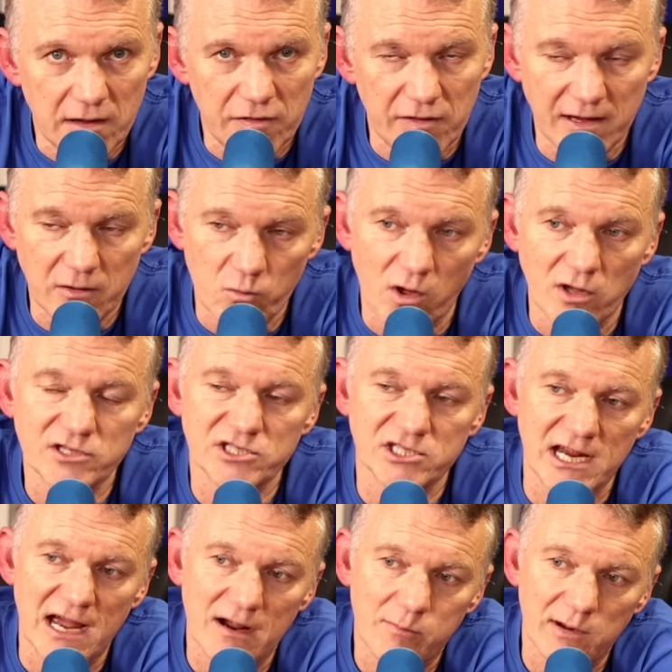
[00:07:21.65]
I think once
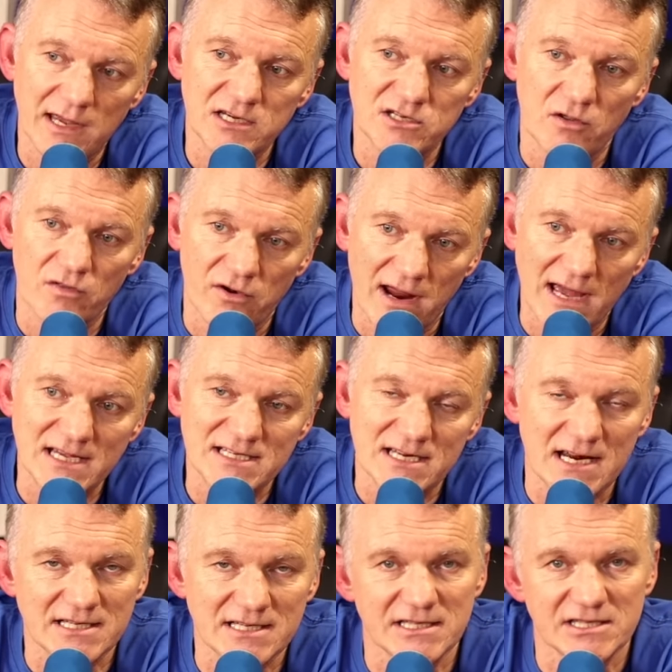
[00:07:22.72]
Jack plays on the right
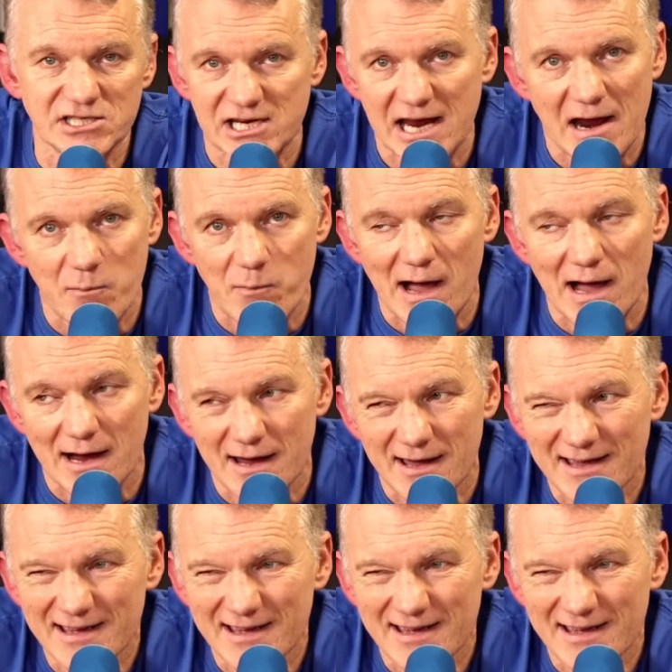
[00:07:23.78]
and has to check back,